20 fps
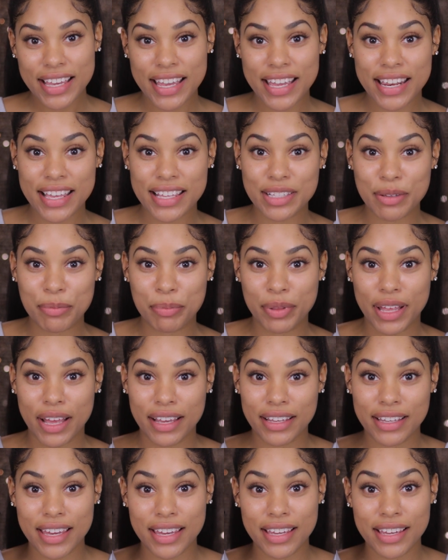it is
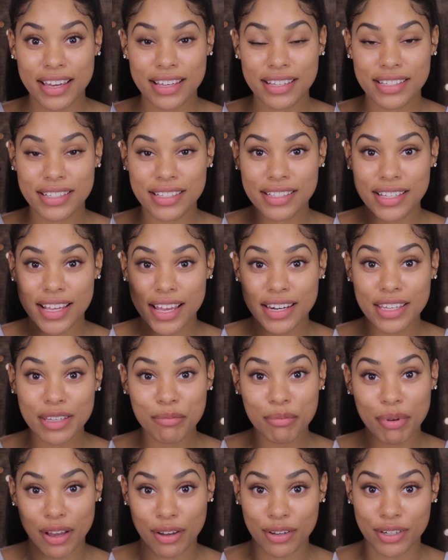applying
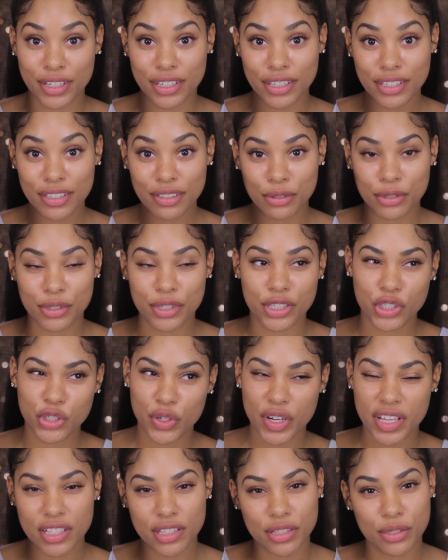setting powder or
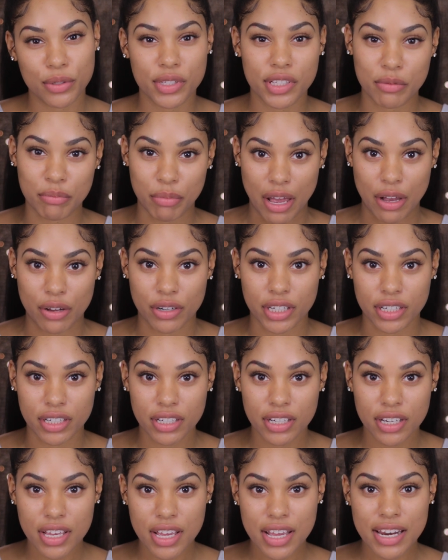translucent powder,